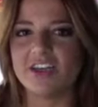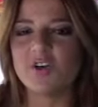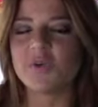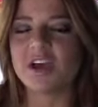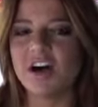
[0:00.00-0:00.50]

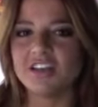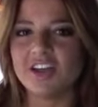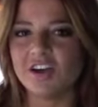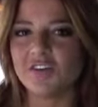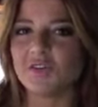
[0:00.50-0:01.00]
We all
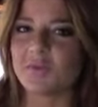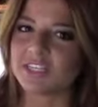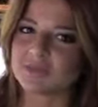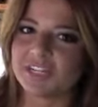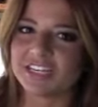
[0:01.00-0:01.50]
know the
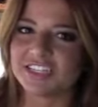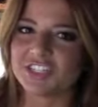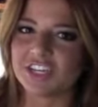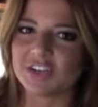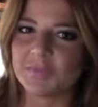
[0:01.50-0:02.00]
best way to get
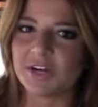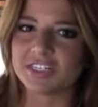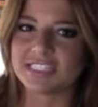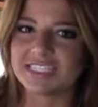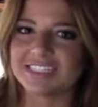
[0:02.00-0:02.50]
Chandler
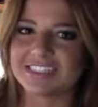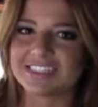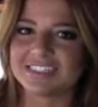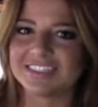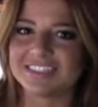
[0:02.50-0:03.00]
Parsons'
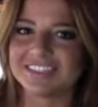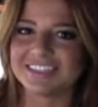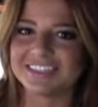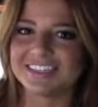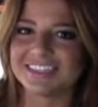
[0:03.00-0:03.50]

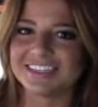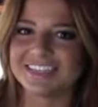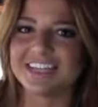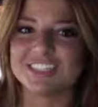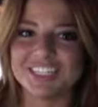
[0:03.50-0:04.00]

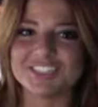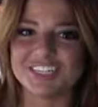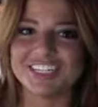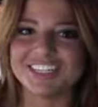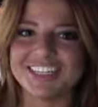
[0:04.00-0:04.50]

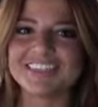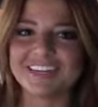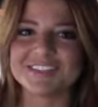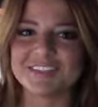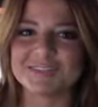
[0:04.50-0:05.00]
attention.
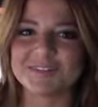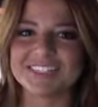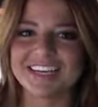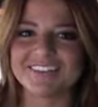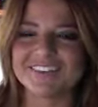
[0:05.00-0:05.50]
That's what I was supposed to
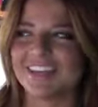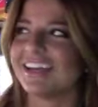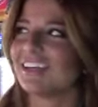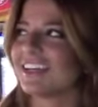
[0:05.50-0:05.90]
say after that.